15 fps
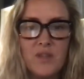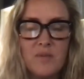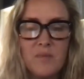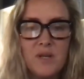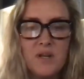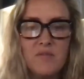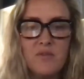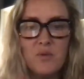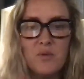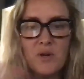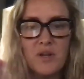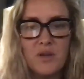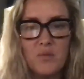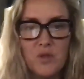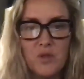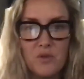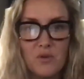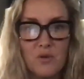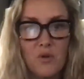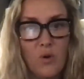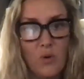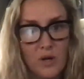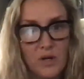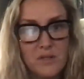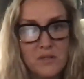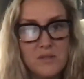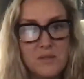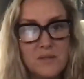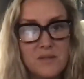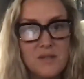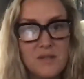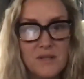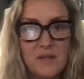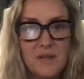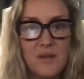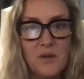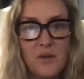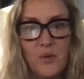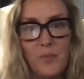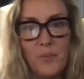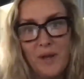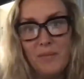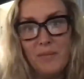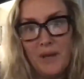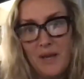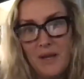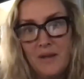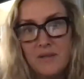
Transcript: I mean, if you're working with quartz, is it, man-made?